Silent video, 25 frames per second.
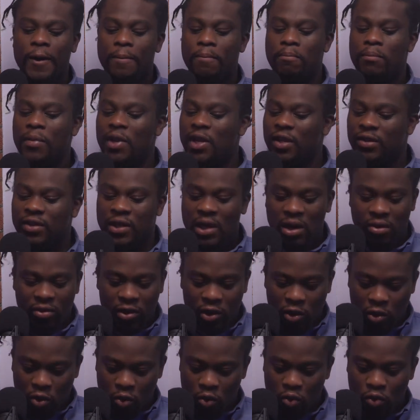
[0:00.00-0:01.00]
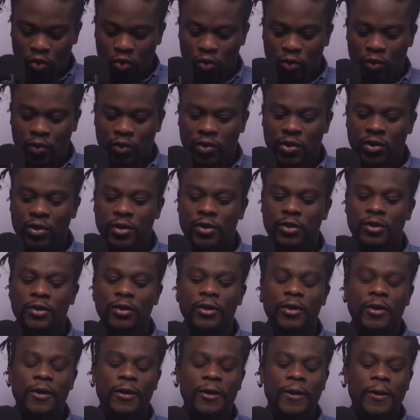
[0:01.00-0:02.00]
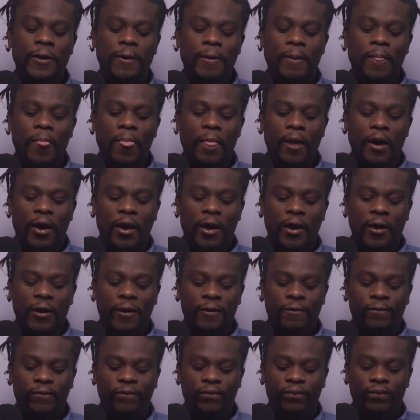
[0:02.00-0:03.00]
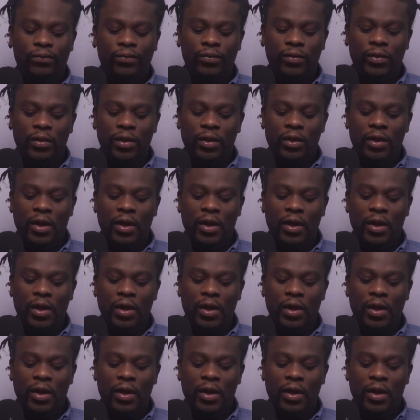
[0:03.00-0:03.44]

military coups, and